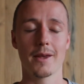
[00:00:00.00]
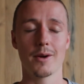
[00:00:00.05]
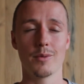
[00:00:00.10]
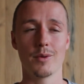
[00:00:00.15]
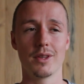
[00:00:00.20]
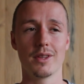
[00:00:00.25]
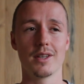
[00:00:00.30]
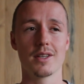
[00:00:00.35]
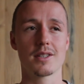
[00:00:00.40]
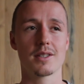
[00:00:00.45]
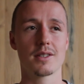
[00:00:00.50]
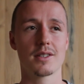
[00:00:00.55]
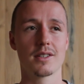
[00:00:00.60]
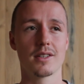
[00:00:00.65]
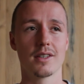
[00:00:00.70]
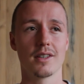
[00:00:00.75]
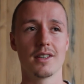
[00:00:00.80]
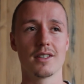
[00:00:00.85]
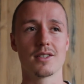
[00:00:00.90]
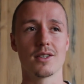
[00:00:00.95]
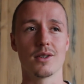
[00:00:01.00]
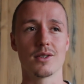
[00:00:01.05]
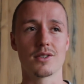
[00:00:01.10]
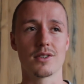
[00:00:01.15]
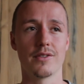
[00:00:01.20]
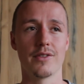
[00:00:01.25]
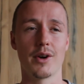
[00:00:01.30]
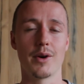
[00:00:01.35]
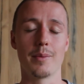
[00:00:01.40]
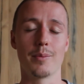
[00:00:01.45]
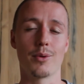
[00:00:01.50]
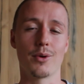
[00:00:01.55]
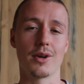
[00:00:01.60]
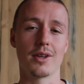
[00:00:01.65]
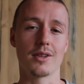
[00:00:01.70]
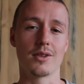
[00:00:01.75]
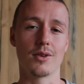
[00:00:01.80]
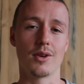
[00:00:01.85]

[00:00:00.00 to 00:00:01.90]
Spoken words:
With this, it's also very important